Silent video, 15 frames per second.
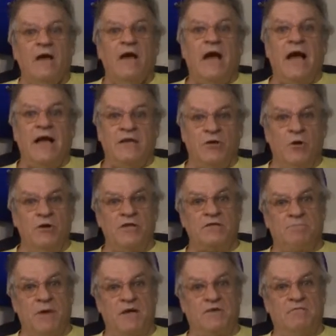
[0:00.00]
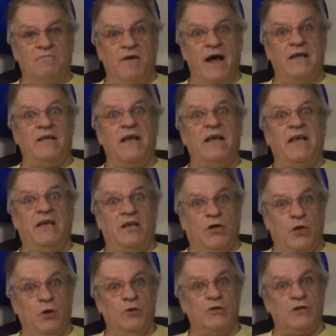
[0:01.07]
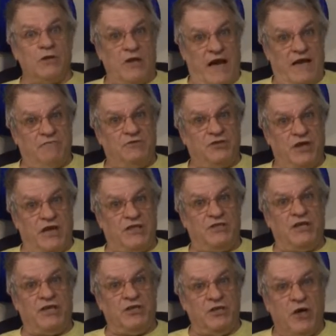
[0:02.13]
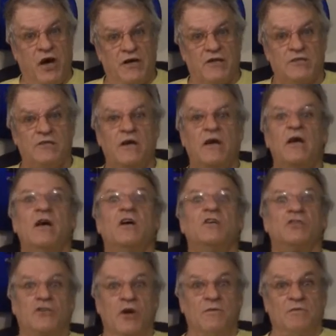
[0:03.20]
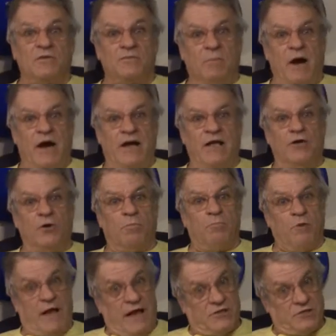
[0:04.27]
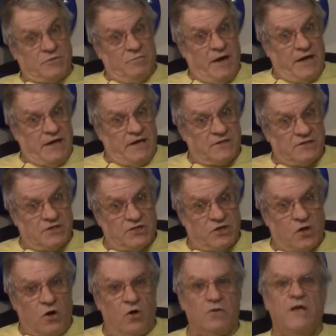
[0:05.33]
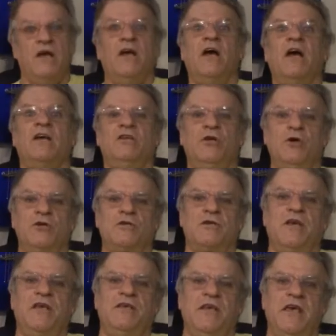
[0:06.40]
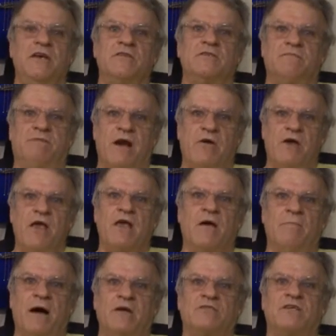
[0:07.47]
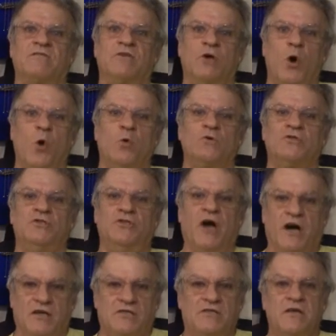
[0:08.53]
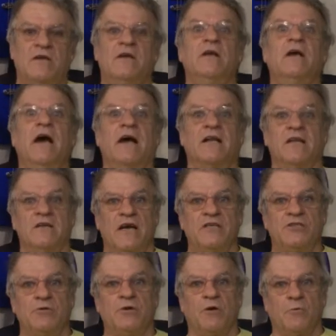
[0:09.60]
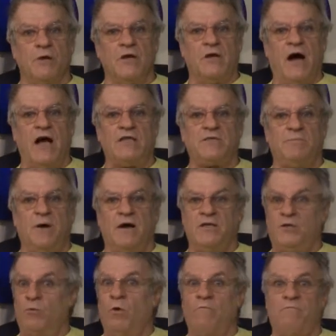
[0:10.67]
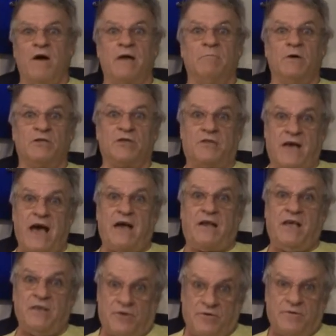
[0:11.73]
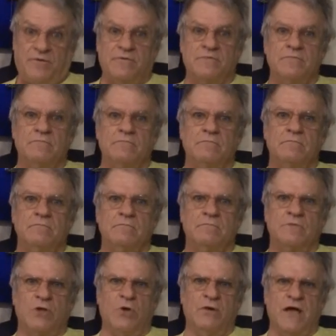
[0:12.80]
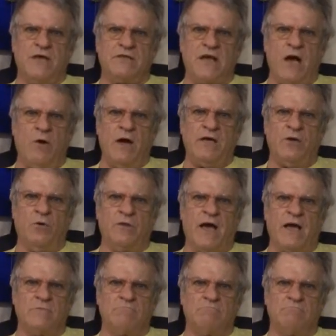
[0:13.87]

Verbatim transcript: And don't expect to find any huge life changing nuggets. Surface mining, or placer mining as it's called, usually yields varying amounts of gold dust. And unless you're in a real hot spot, you won't find much of that either. Don't ask how I know that.